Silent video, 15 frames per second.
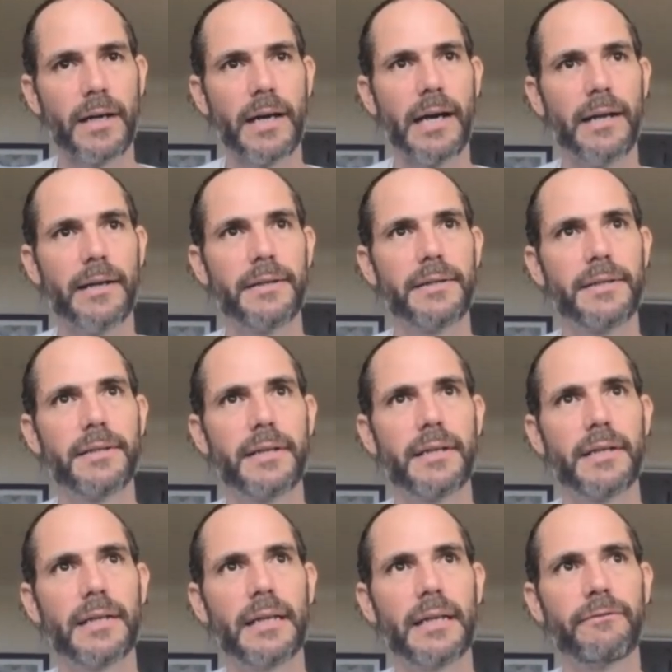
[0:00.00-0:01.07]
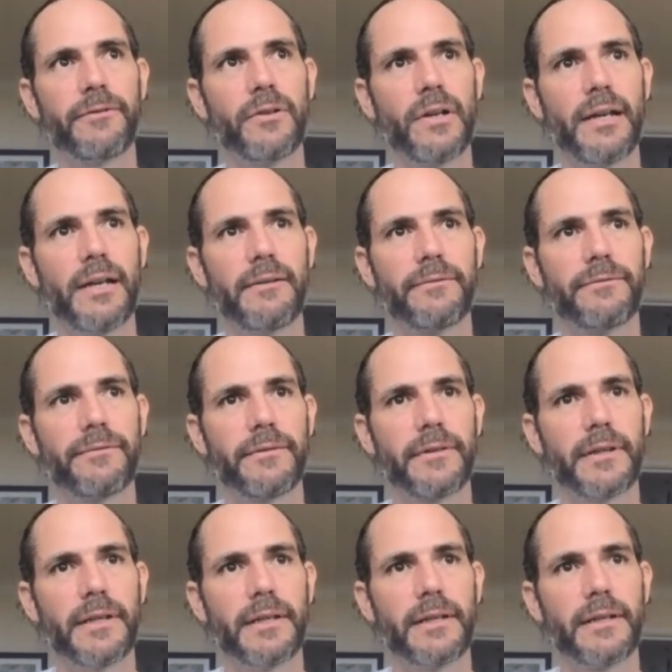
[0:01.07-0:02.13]
And if you live
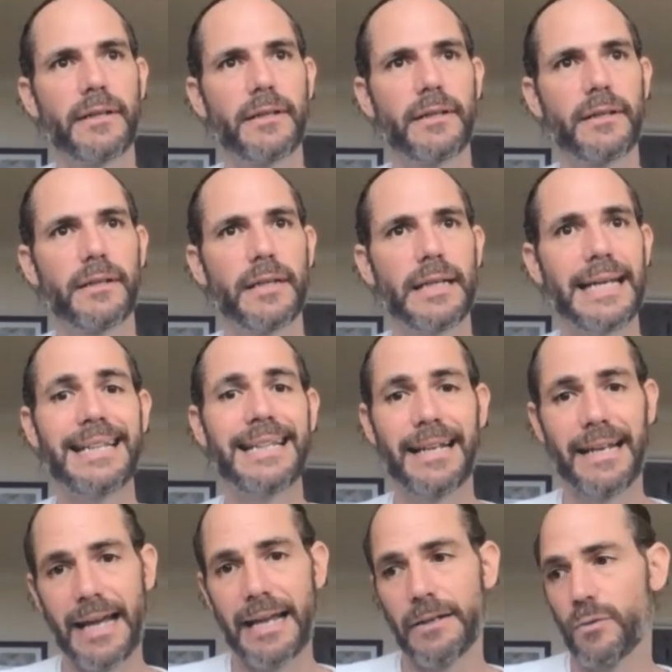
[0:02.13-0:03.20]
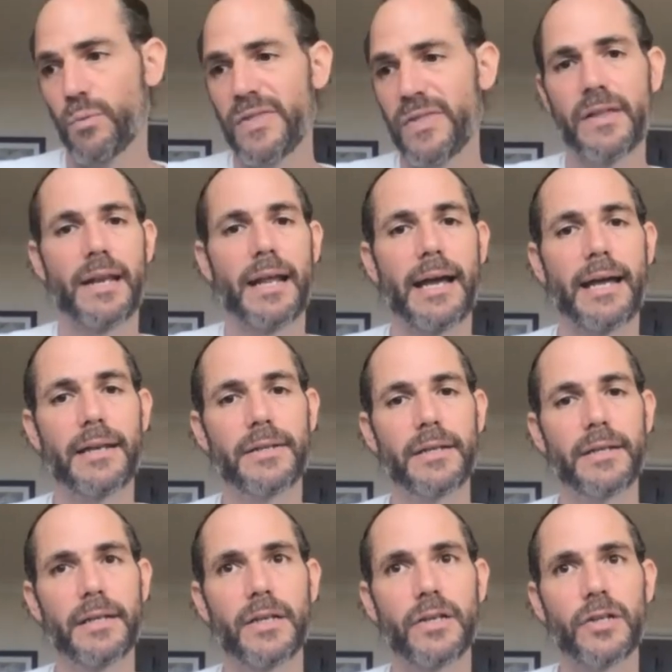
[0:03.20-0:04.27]
in the land, with the land,
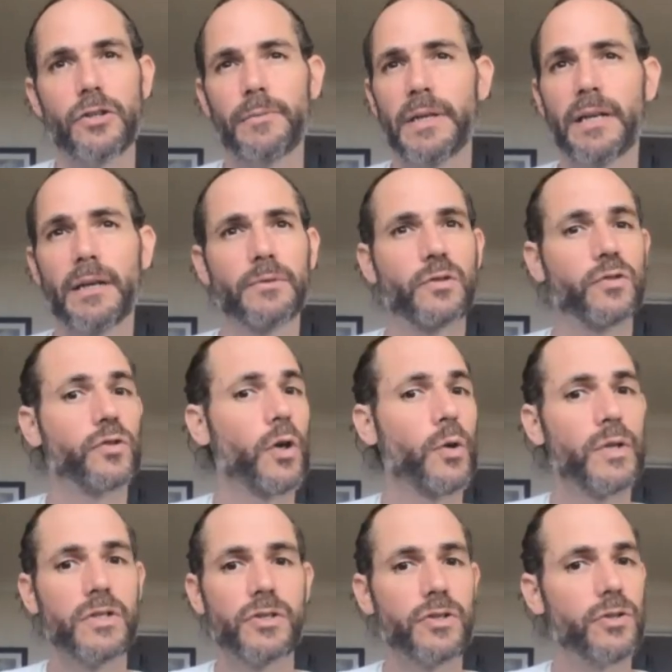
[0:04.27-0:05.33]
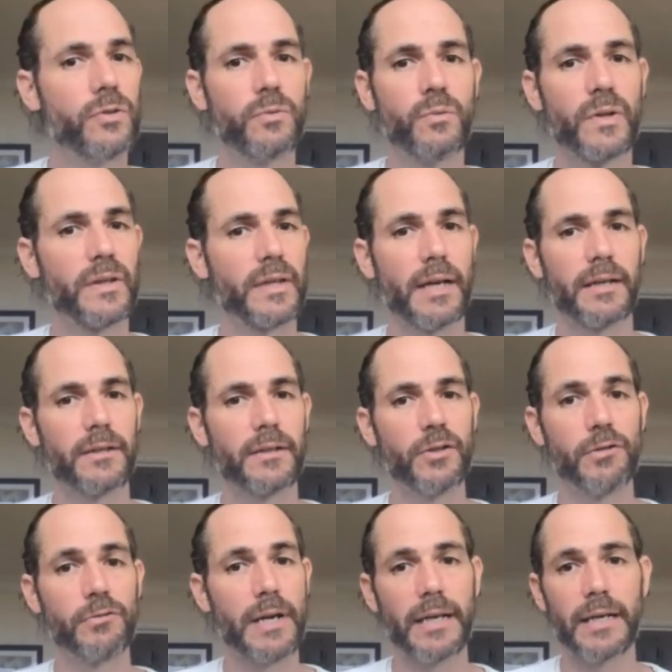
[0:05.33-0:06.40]
you become so in tune with that.
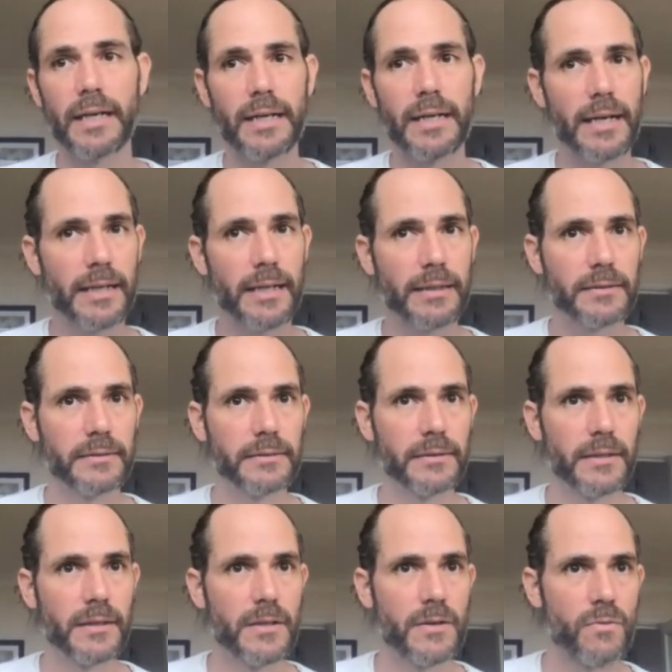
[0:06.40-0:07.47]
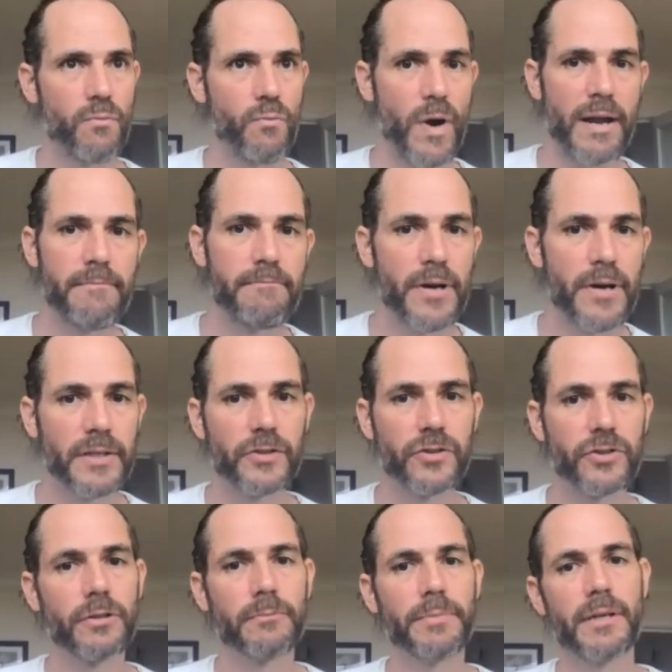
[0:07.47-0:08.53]
You recognize when birds
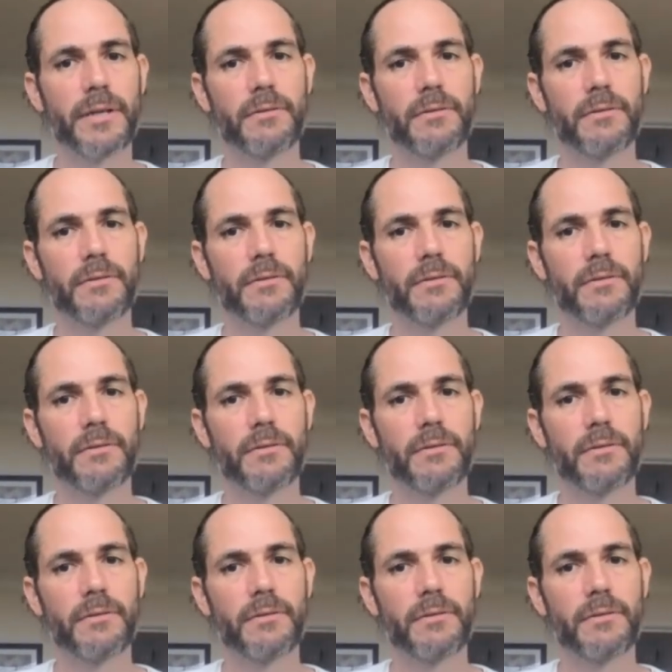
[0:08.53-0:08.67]
should be